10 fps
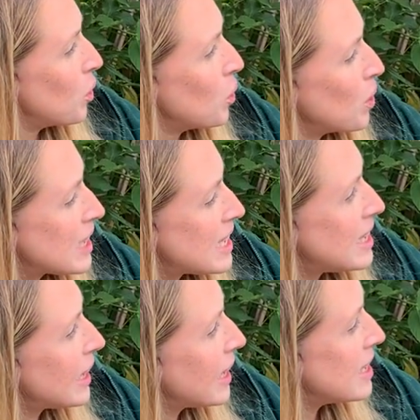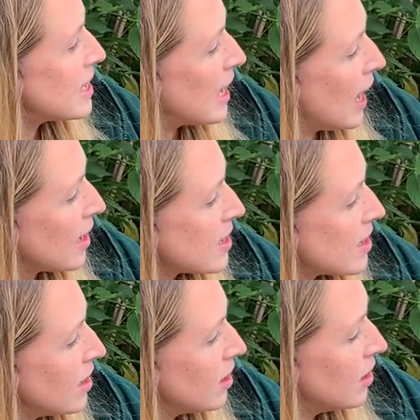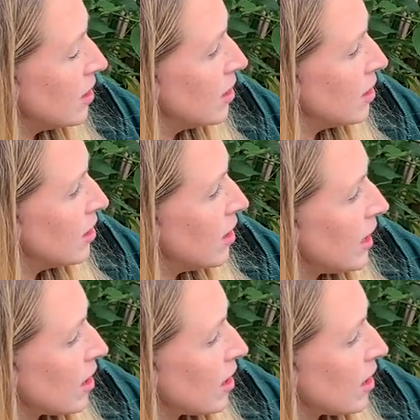Oh, a stick insect. I